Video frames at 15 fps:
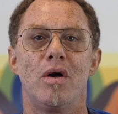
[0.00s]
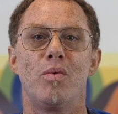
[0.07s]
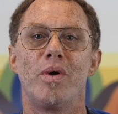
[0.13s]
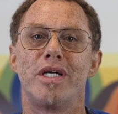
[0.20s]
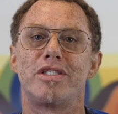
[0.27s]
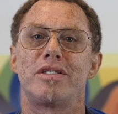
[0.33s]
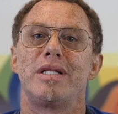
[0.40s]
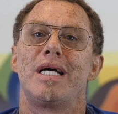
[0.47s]

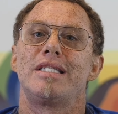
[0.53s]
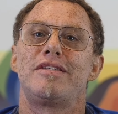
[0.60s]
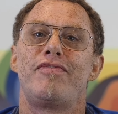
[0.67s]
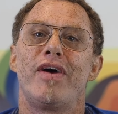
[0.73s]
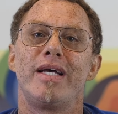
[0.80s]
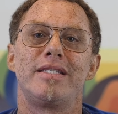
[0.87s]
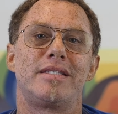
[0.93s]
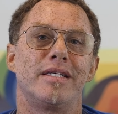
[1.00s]
Which, let's
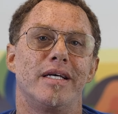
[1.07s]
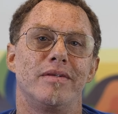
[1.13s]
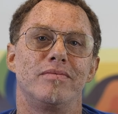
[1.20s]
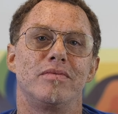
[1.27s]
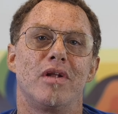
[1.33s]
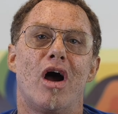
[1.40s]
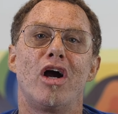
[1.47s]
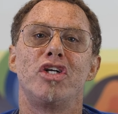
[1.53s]
face
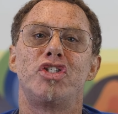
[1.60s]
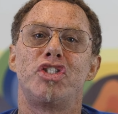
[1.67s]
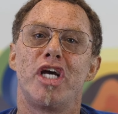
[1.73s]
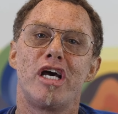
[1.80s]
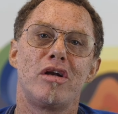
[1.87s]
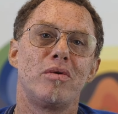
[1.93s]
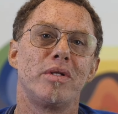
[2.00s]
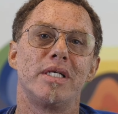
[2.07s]
it, are
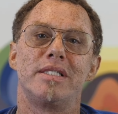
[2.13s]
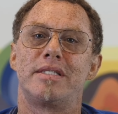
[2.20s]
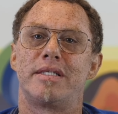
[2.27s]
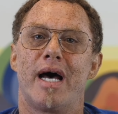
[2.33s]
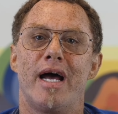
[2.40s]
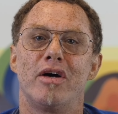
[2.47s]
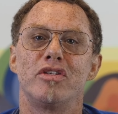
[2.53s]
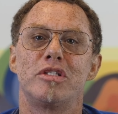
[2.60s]
generally
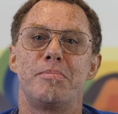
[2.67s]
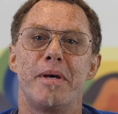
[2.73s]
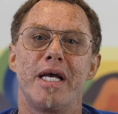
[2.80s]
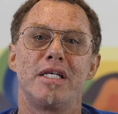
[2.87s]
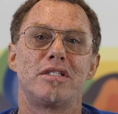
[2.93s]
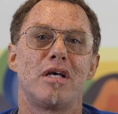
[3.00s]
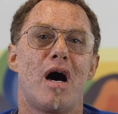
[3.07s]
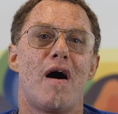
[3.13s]
styles
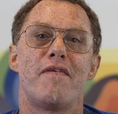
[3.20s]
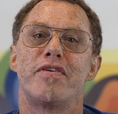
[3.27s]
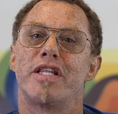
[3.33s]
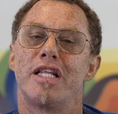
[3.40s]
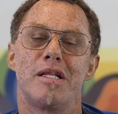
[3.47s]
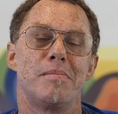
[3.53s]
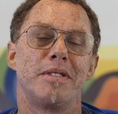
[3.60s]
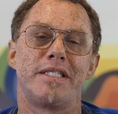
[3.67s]
based off of the
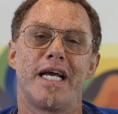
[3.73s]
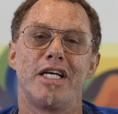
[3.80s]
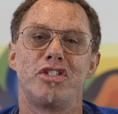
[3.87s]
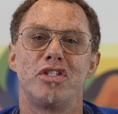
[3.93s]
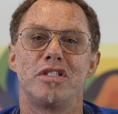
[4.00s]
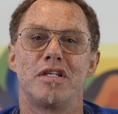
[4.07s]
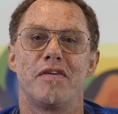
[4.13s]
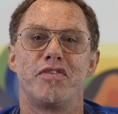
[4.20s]

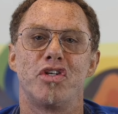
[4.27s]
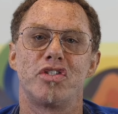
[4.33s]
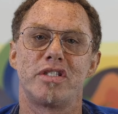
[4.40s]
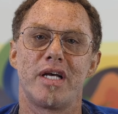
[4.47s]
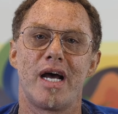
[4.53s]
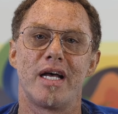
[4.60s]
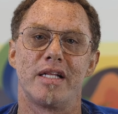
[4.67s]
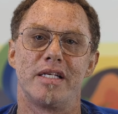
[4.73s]
limitations of your
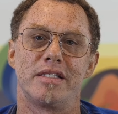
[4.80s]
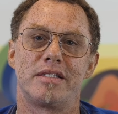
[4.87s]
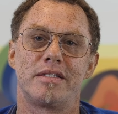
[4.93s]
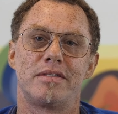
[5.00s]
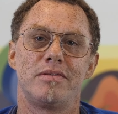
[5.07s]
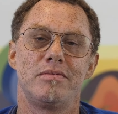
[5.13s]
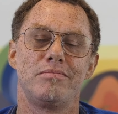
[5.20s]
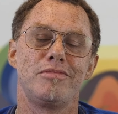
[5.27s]

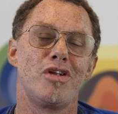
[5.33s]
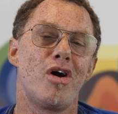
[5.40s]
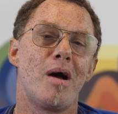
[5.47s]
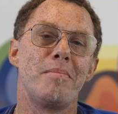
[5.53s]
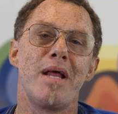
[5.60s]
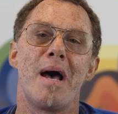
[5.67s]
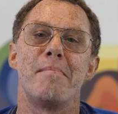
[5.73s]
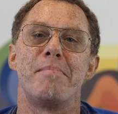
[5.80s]
stylist. No, I'm
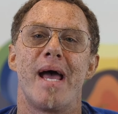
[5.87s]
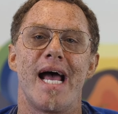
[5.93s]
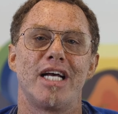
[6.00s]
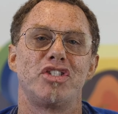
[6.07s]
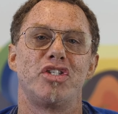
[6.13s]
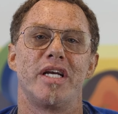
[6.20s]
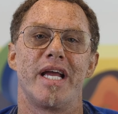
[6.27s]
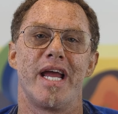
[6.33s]
not
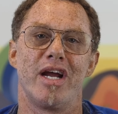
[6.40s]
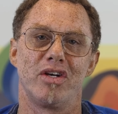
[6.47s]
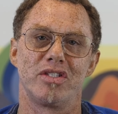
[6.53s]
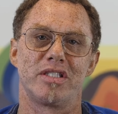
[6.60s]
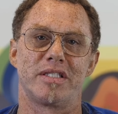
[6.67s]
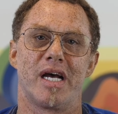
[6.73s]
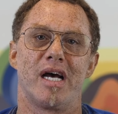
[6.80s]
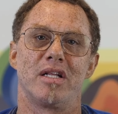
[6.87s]
bashing
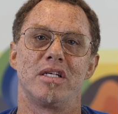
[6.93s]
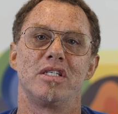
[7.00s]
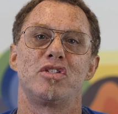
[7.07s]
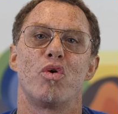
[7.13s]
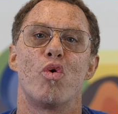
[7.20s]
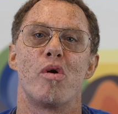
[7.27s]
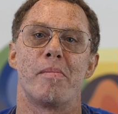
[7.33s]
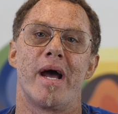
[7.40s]
hairstylists
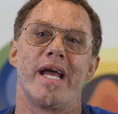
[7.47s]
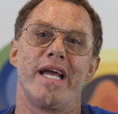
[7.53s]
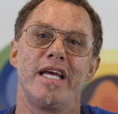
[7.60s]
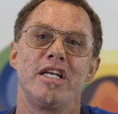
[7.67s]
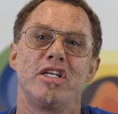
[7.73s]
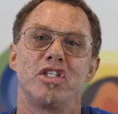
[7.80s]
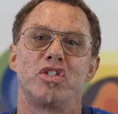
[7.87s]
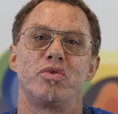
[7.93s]
or my
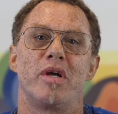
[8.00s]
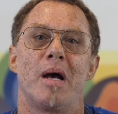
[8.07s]
industry.